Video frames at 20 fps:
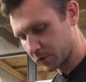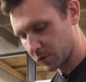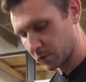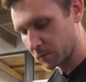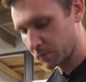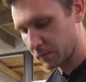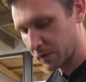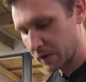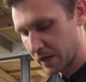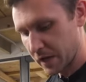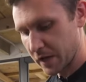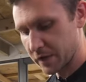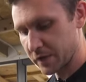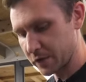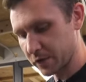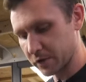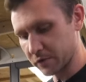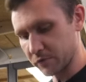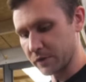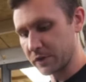Cool. And
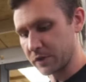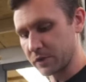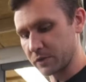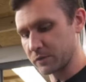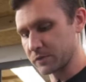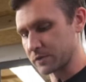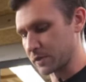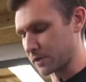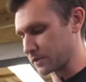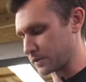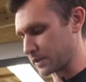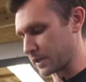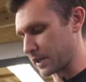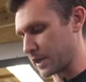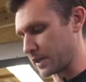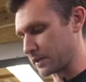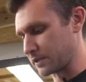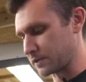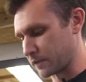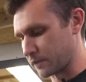you can reuse those
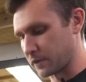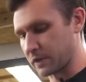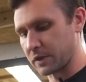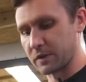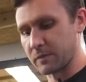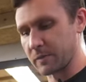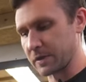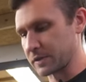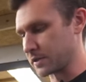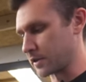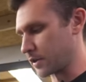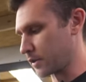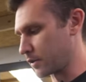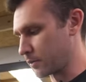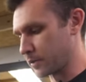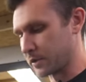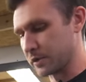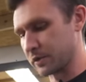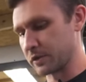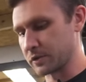again. So if you need to mix another
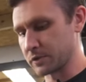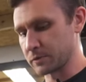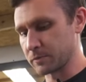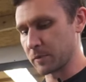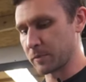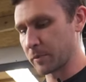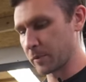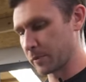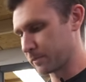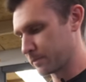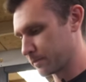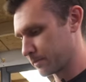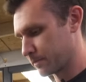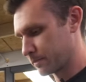one, you can just boop boop.